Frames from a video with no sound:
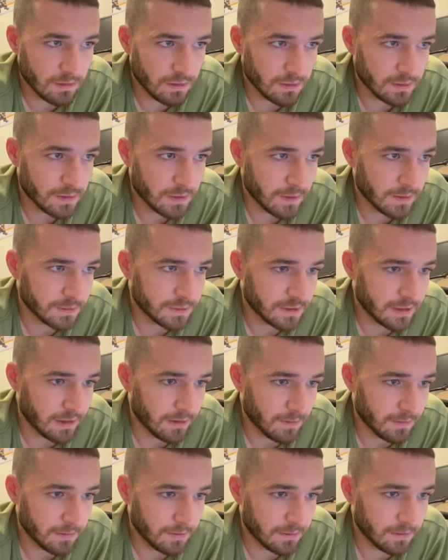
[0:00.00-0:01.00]
turns
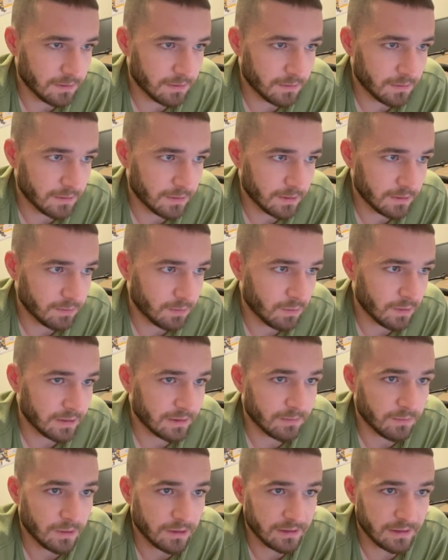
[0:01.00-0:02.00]
out, or what
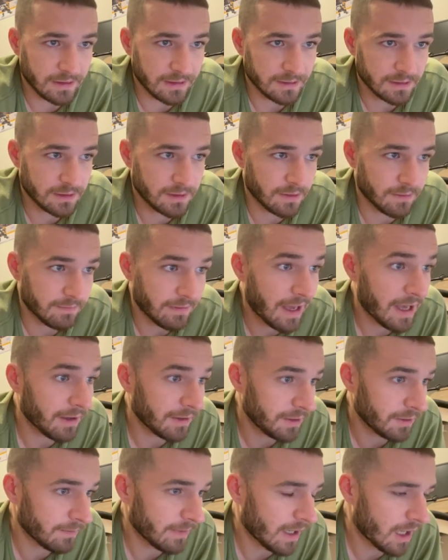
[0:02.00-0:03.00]
these, the
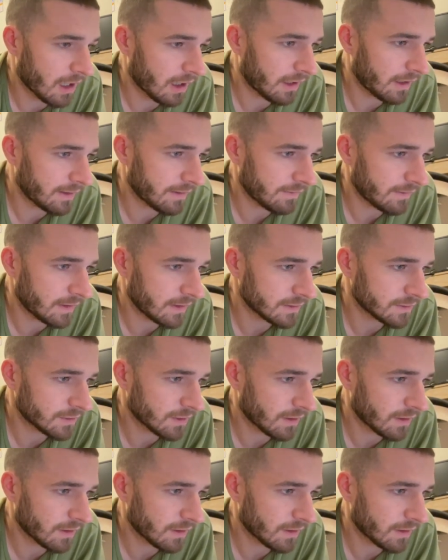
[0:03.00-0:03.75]
value behind these